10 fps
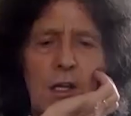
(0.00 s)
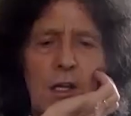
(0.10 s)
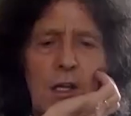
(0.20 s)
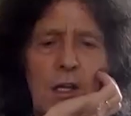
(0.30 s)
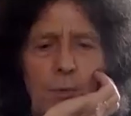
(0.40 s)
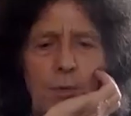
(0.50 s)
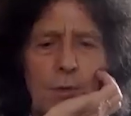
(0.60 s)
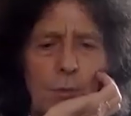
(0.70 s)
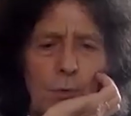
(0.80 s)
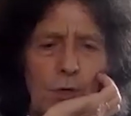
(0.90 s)
I'm really
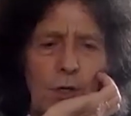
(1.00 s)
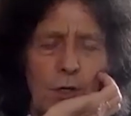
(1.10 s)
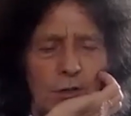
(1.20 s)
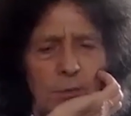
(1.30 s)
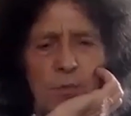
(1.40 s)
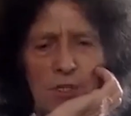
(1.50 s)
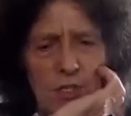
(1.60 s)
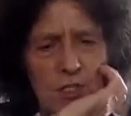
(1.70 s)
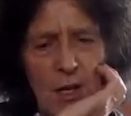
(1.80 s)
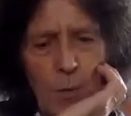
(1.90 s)
happy with the work, the
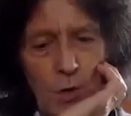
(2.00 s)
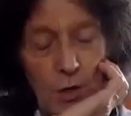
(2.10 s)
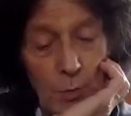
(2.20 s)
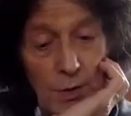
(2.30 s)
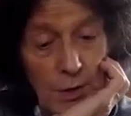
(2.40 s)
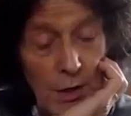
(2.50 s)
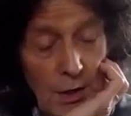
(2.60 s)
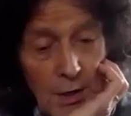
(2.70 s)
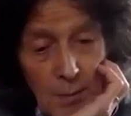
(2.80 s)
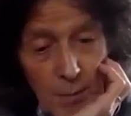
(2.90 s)
musicians I work with,
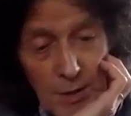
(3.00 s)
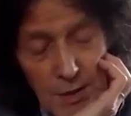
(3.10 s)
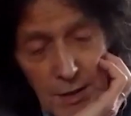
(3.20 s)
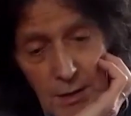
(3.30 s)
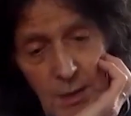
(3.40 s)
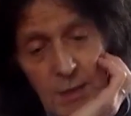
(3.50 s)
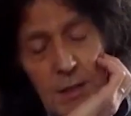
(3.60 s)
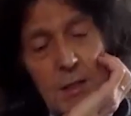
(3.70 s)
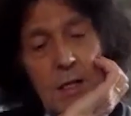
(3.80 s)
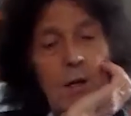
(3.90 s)
because I, I
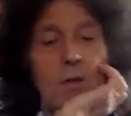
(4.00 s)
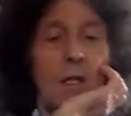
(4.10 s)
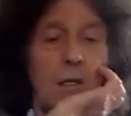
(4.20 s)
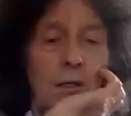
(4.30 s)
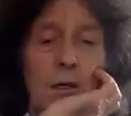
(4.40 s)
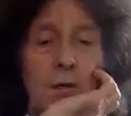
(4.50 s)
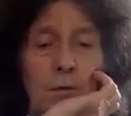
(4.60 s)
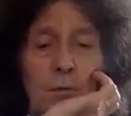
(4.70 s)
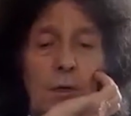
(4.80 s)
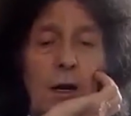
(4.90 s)
didn't tell you that you know
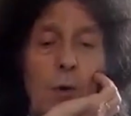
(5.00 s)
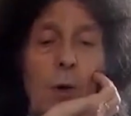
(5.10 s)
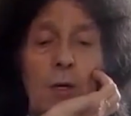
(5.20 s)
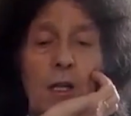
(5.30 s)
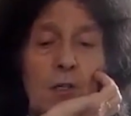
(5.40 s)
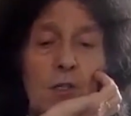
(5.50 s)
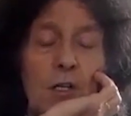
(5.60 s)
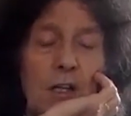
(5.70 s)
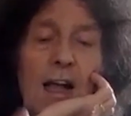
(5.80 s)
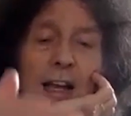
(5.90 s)
when I work with Ethan
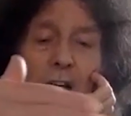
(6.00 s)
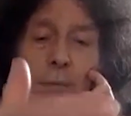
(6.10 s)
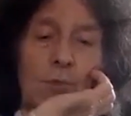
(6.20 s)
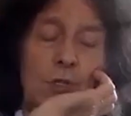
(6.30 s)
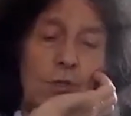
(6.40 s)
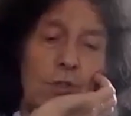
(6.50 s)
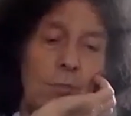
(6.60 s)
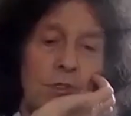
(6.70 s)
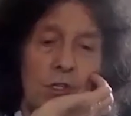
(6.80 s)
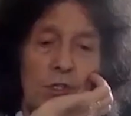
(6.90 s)
Johns, I let him choose the
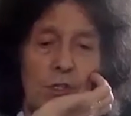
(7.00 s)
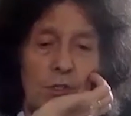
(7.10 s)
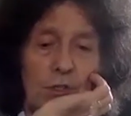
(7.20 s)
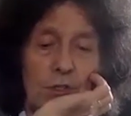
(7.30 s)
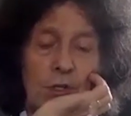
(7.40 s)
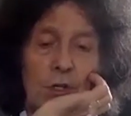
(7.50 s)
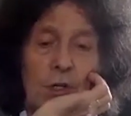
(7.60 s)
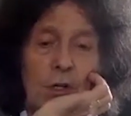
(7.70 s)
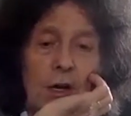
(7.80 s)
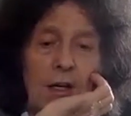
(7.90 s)
musicians.
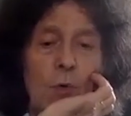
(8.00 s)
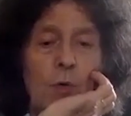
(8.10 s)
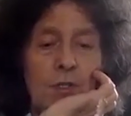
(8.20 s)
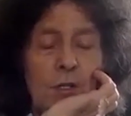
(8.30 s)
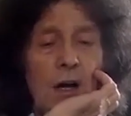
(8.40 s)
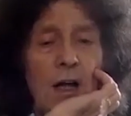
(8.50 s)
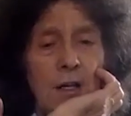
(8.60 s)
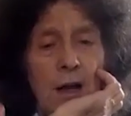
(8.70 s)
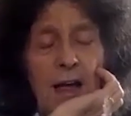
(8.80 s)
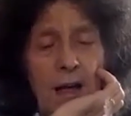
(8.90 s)
Mm. I don't want to. I
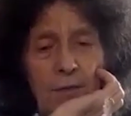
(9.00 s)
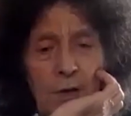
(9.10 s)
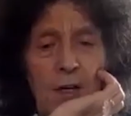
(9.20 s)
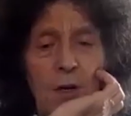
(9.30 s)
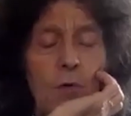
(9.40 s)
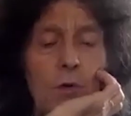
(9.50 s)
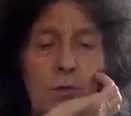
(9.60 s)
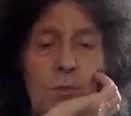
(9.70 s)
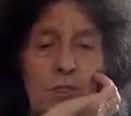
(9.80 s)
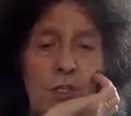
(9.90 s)
I have I know good
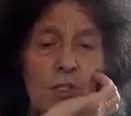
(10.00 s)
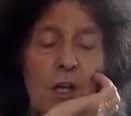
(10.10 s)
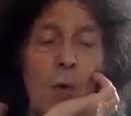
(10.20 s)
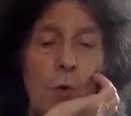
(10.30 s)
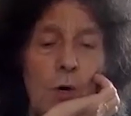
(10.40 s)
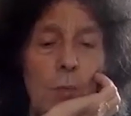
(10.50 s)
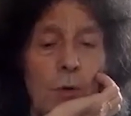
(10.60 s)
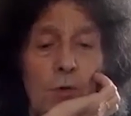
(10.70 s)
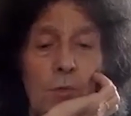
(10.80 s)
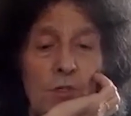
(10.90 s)
musicians. I work with
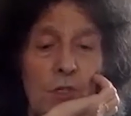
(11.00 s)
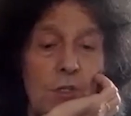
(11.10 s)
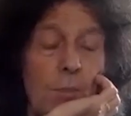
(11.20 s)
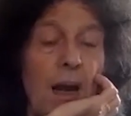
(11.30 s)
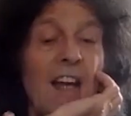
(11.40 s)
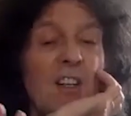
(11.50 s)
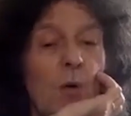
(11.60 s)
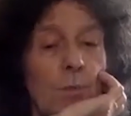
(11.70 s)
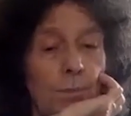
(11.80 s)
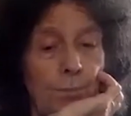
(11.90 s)
good musicians, but I
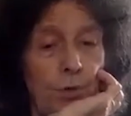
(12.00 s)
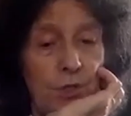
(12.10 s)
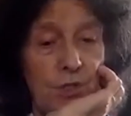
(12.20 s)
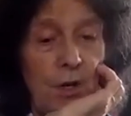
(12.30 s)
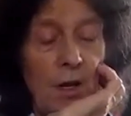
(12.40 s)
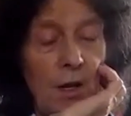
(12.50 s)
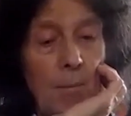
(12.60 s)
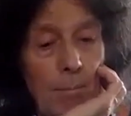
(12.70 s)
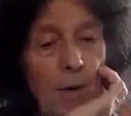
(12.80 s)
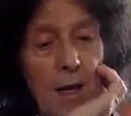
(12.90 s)
don't push
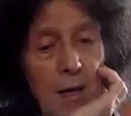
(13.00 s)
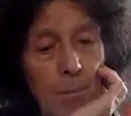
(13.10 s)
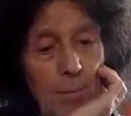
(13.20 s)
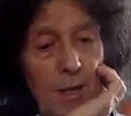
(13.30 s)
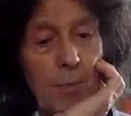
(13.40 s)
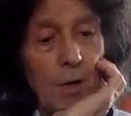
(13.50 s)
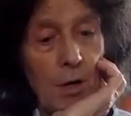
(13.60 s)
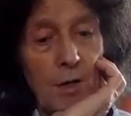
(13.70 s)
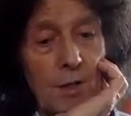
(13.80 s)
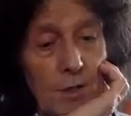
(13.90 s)
my people
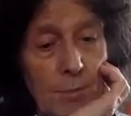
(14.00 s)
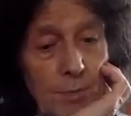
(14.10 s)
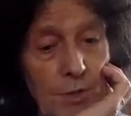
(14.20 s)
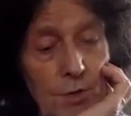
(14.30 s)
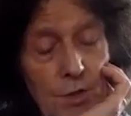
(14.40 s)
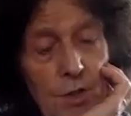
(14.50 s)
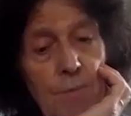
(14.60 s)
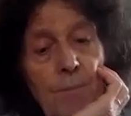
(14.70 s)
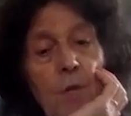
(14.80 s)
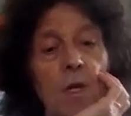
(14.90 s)
onto the producer
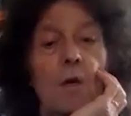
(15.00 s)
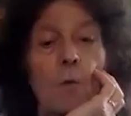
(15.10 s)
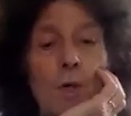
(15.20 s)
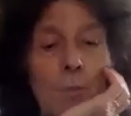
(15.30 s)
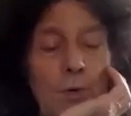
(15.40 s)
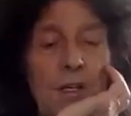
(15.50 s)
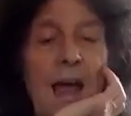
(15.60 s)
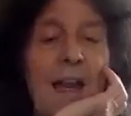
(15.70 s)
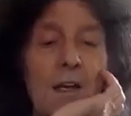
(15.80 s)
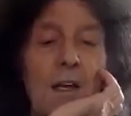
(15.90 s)
with with
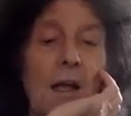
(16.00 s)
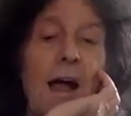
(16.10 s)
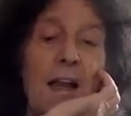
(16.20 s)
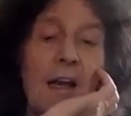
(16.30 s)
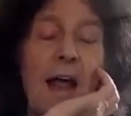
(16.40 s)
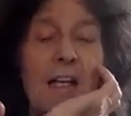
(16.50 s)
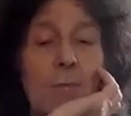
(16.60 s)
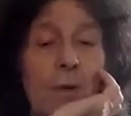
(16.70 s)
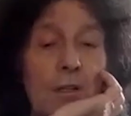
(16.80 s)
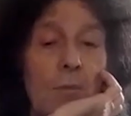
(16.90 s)
Andy. I let Andy
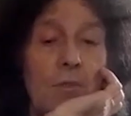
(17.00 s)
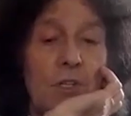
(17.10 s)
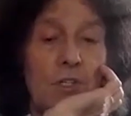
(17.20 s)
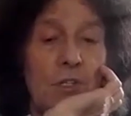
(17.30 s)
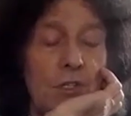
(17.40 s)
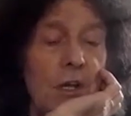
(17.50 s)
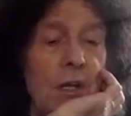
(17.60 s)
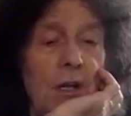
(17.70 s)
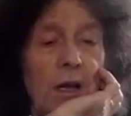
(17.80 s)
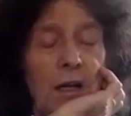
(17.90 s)
pick the musicians,
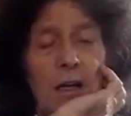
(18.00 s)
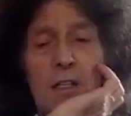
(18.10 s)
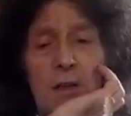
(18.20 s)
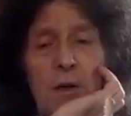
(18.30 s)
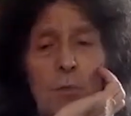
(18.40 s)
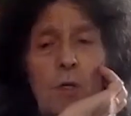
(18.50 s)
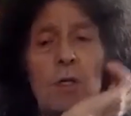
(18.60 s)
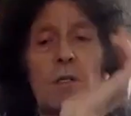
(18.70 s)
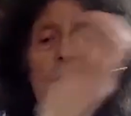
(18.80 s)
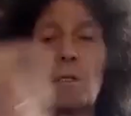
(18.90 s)
and here's how it
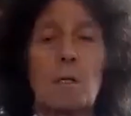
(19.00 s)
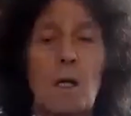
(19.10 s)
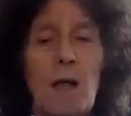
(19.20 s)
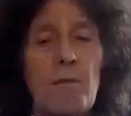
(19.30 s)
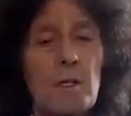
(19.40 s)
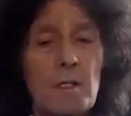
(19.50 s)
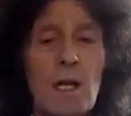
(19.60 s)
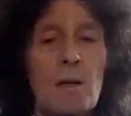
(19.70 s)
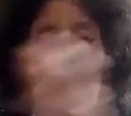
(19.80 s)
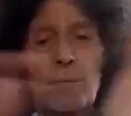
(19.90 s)
works every
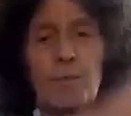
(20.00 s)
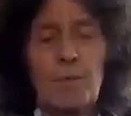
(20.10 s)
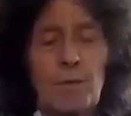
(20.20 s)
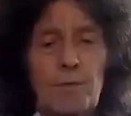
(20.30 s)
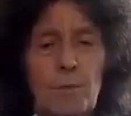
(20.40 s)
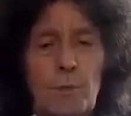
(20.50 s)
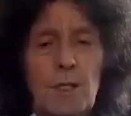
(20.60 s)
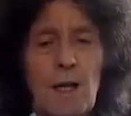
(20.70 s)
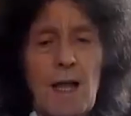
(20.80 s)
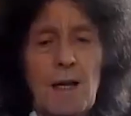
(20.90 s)
time for, for, with the
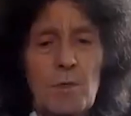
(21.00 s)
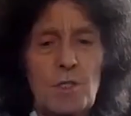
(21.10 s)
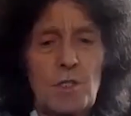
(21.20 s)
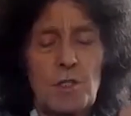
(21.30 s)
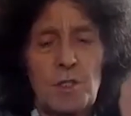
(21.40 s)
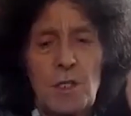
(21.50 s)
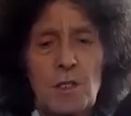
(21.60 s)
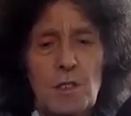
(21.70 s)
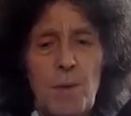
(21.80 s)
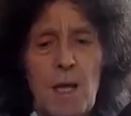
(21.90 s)
Latin musicians in
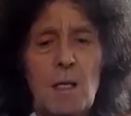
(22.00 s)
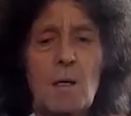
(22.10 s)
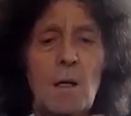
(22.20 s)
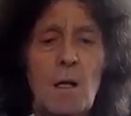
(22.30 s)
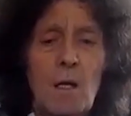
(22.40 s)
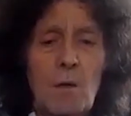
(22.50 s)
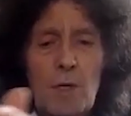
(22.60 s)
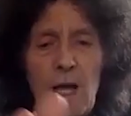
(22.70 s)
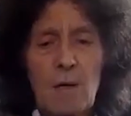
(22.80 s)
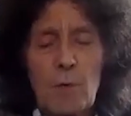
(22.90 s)
Spain, with
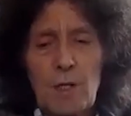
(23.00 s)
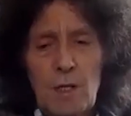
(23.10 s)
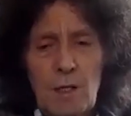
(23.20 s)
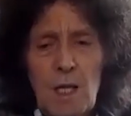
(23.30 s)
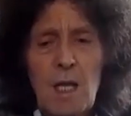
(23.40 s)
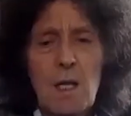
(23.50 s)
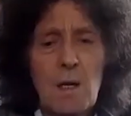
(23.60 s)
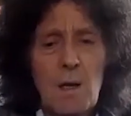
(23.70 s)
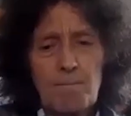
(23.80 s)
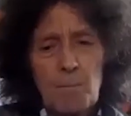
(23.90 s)
with Ian,
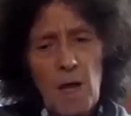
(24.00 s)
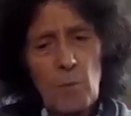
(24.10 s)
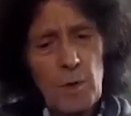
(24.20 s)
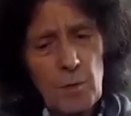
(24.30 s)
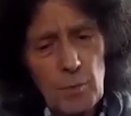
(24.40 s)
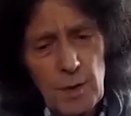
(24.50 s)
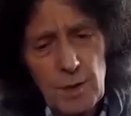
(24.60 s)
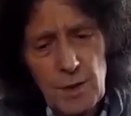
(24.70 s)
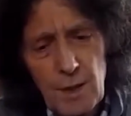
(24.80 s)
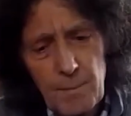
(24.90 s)
uh, with with
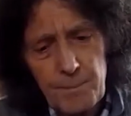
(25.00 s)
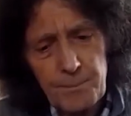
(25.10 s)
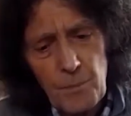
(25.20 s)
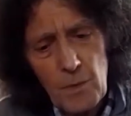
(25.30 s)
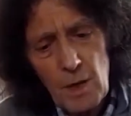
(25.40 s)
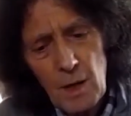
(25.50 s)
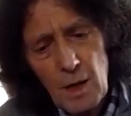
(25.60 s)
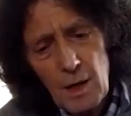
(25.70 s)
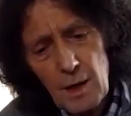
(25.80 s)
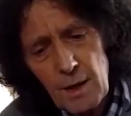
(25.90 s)
um,
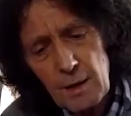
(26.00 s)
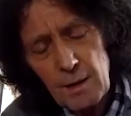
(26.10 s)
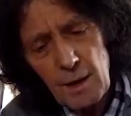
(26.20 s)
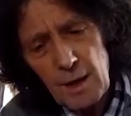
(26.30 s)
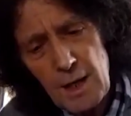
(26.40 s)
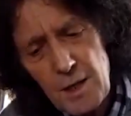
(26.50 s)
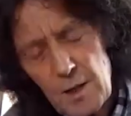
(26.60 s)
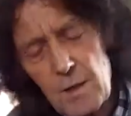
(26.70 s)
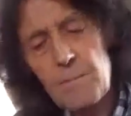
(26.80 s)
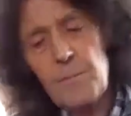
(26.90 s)
uh,
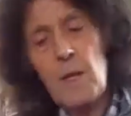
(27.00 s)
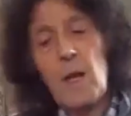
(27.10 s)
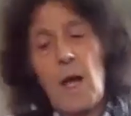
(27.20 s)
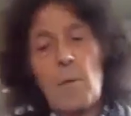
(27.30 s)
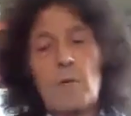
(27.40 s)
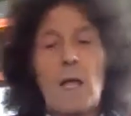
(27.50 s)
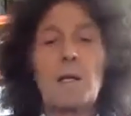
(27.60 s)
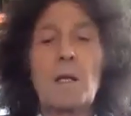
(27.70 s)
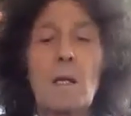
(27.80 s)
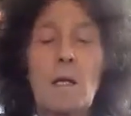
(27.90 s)
Ethan, and with
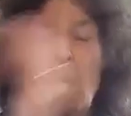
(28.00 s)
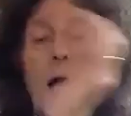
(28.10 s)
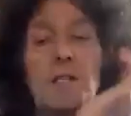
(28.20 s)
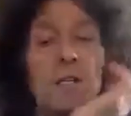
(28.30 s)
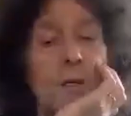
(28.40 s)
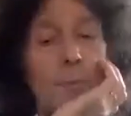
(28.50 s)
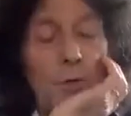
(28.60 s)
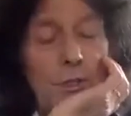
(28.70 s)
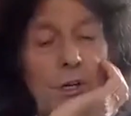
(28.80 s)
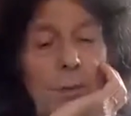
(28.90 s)
Andy. I turn up. We
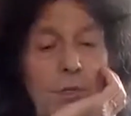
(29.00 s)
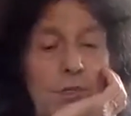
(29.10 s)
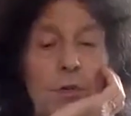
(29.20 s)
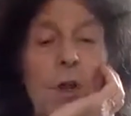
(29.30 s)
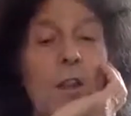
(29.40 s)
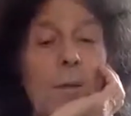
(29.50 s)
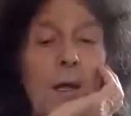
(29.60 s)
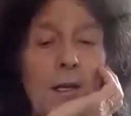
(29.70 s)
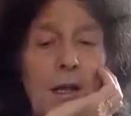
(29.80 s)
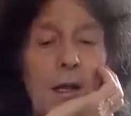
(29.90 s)
turn up the studio on the
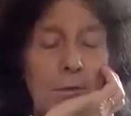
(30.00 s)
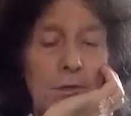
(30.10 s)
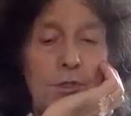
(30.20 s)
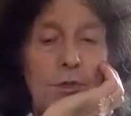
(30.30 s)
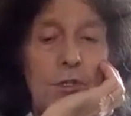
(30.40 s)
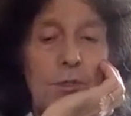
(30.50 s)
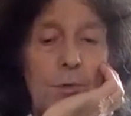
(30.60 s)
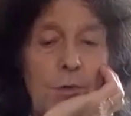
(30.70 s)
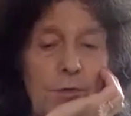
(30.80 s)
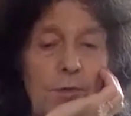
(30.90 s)
Monday. The studio is
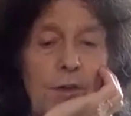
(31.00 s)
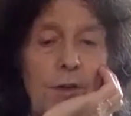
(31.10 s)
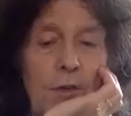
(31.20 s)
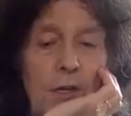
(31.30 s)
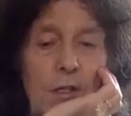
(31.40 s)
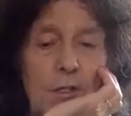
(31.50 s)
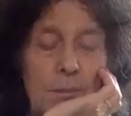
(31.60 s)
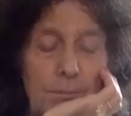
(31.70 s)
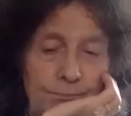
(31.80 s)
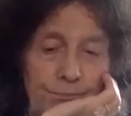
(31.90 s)
booked for five days.
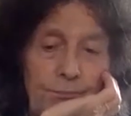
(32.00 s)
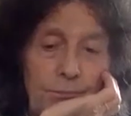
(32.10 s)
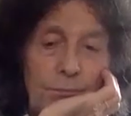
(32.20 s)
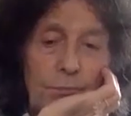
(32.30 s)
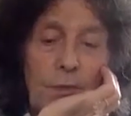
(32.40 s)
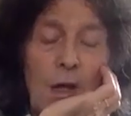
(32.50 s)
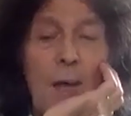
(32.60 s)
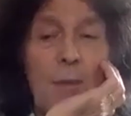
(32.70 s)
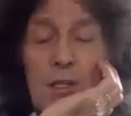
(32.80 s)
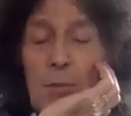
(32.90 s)
I
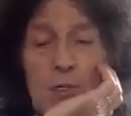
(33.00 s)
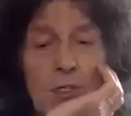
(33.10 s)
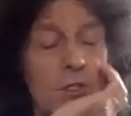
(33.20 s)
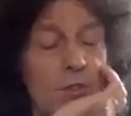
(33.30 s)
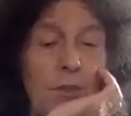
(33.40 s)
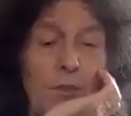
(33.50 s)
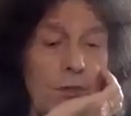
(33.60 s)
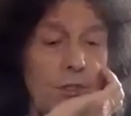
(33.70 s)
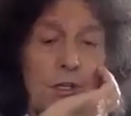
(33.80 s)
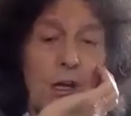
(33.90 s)
meet the musicians for the
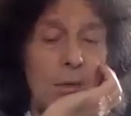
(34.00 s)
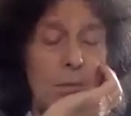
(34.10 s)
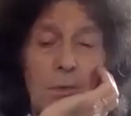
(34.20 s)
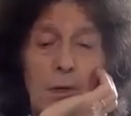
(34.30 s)
first time.